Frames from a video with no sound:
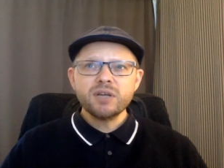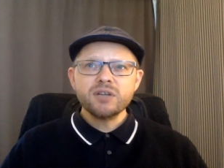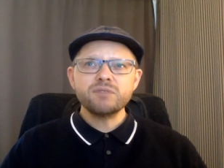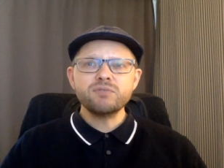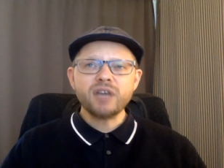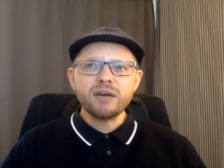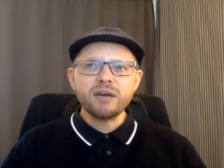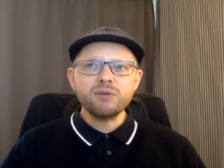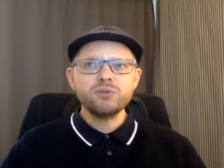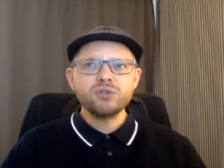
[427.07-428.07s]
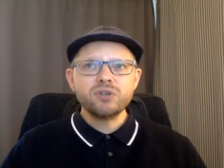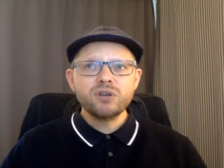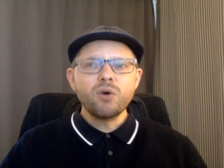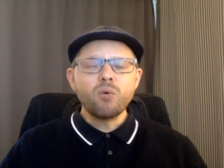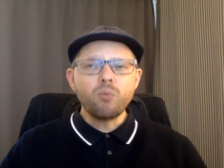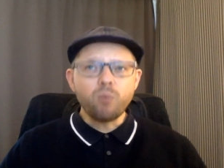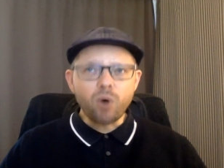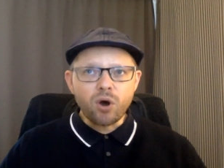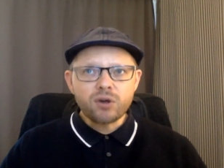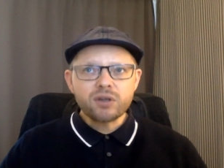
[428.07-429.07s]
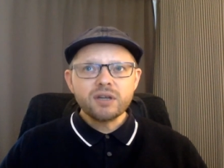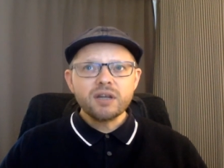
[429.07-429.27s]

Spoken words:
sales work,